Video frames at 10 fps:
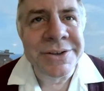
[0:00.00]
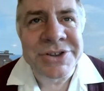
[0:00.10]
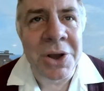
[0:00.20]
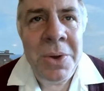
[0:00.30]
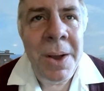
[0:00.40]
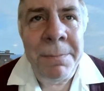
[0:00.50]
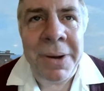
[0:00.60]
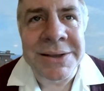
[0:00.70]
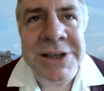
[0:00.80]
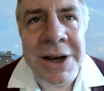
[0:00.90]
So
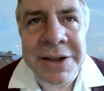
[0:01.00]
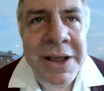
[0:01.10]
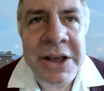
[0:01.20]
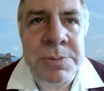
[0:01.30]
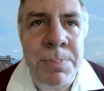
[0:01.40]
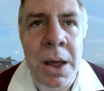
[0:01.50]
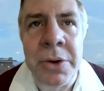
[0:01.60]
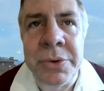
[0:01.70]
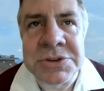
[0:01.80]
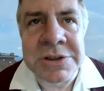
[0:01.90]
buying something that
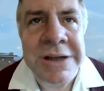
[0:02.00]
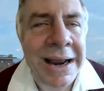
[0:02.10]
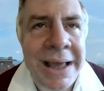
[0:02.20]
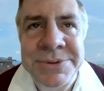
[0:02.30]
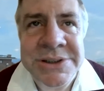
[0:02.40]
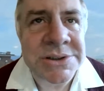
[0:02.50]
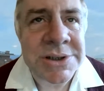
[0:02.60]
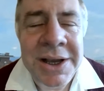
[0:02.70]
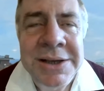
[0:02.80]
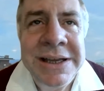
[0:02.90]
explodes and
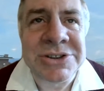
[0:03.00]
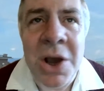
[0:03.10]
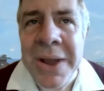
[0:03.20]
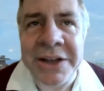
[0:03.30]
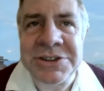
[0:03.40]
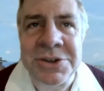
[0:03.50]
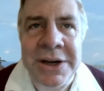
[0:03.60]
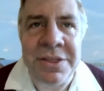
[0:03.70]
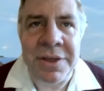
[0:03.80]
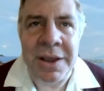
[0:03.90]
collapses is no hedge to
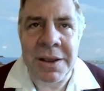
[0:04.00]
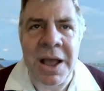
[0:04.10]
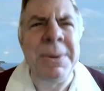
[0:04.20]
anything.